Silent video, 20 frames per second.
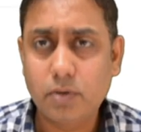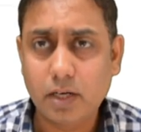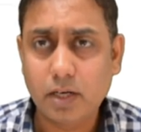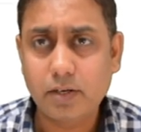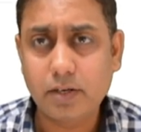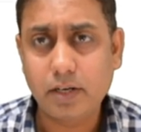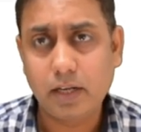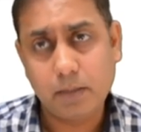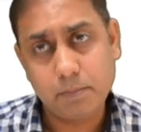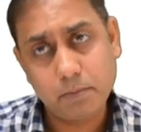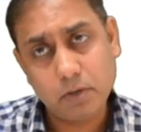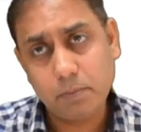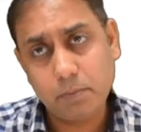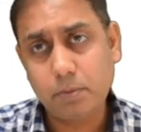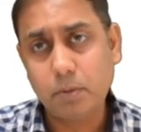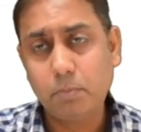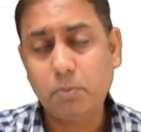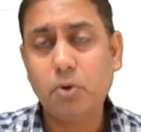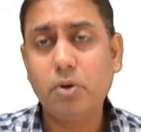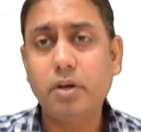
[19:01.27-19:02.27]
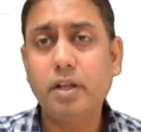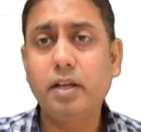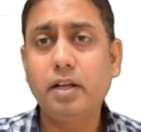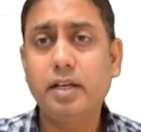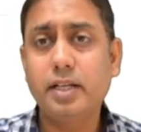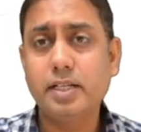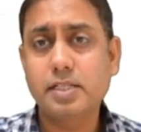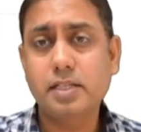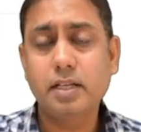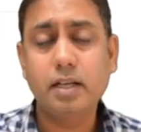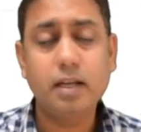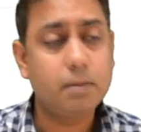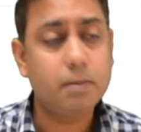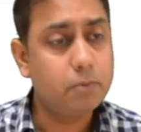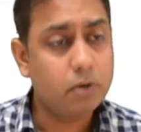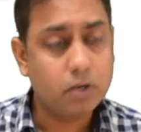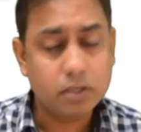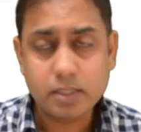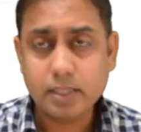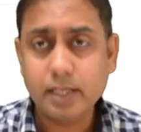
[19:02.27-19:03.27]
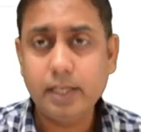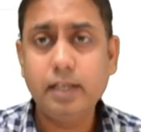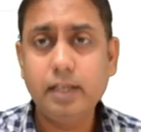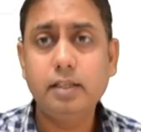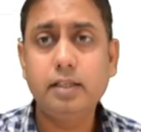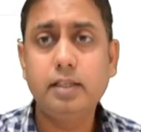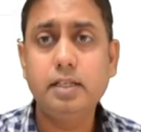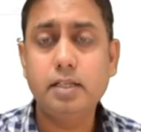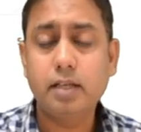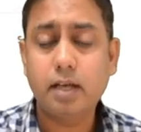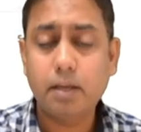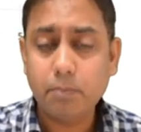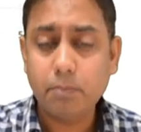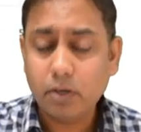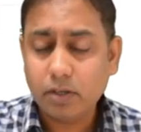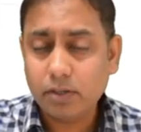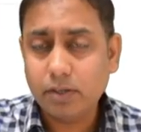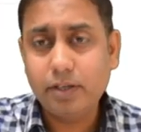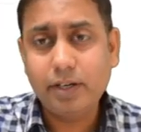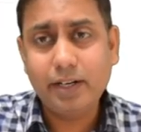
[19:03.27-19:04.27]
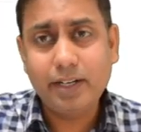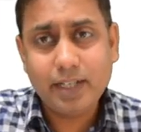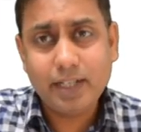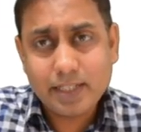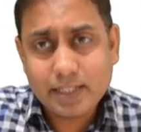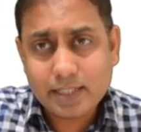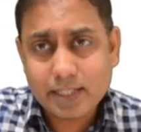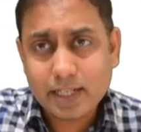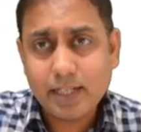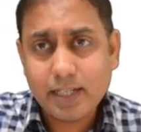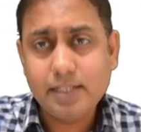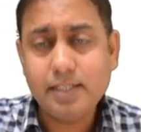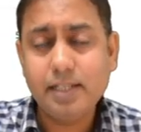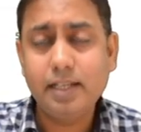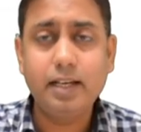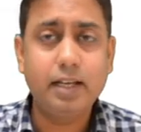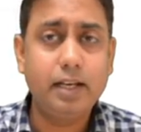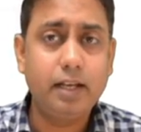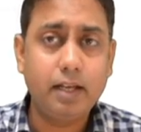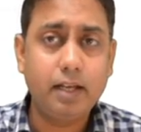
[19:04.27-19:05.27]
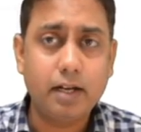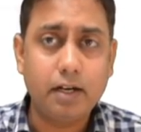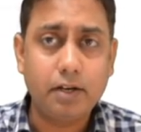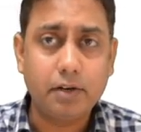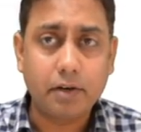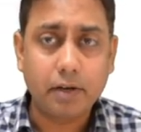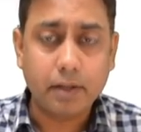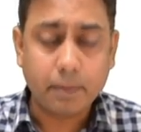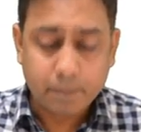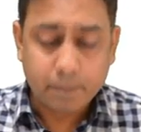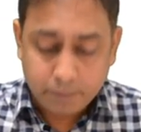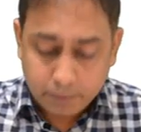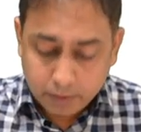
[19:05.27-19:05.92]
country. I'm not promoting testing. I'm not saying I'm not criticizing any country.